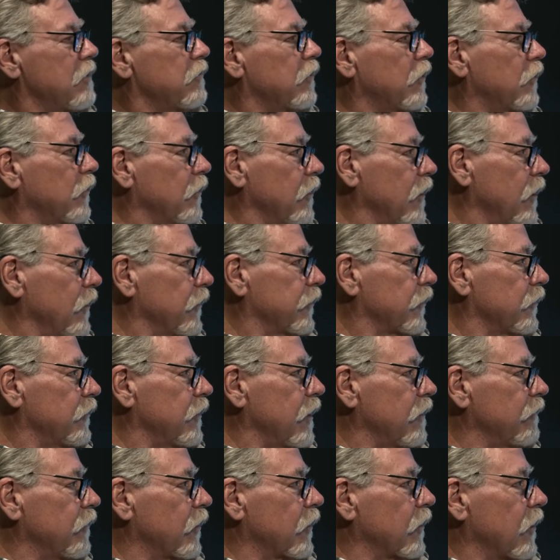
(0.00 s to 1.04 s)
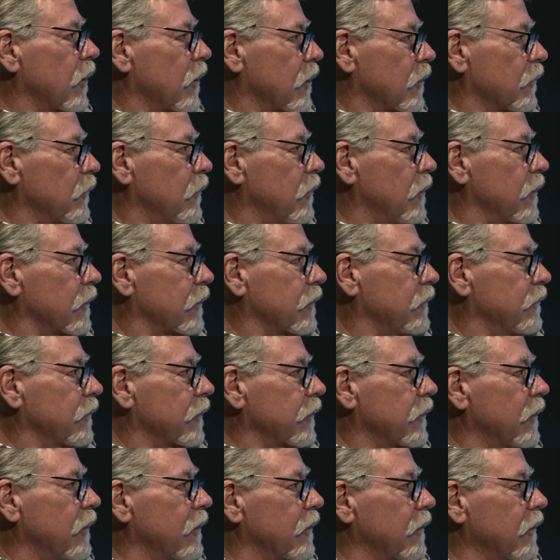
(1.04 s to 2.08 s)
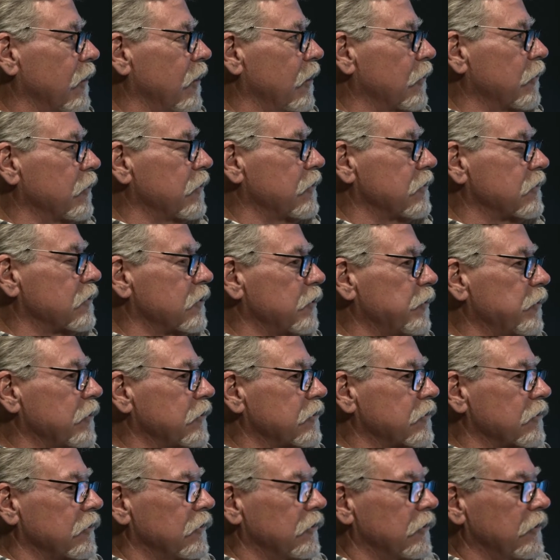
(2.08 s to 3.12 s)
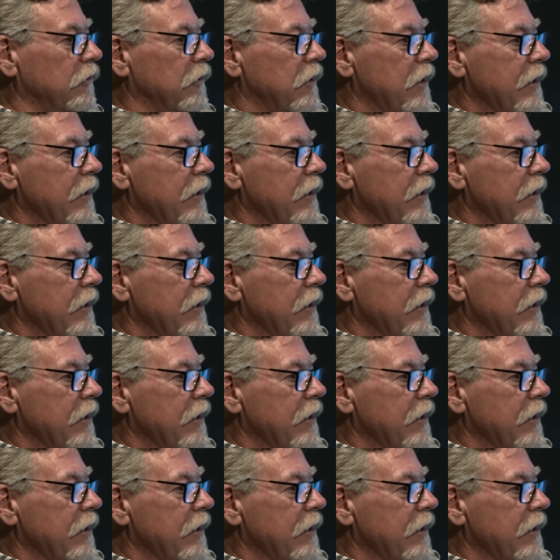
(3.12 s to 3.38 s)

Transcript: But we'll also have our art walk going on along with the Sip and Stroll.